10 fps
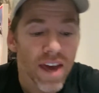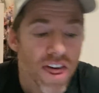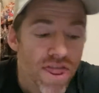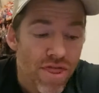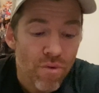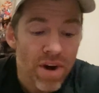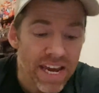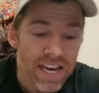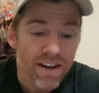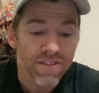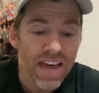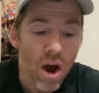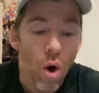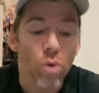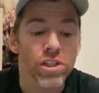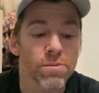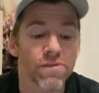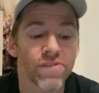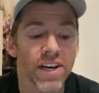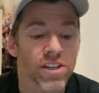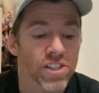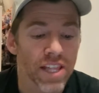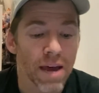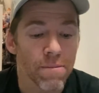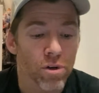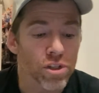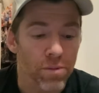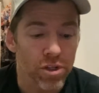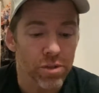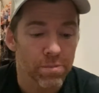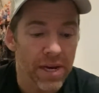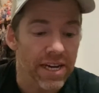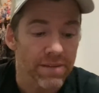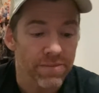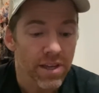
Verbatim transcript: 3 of their Ultimate figure. So they're much, much bigger.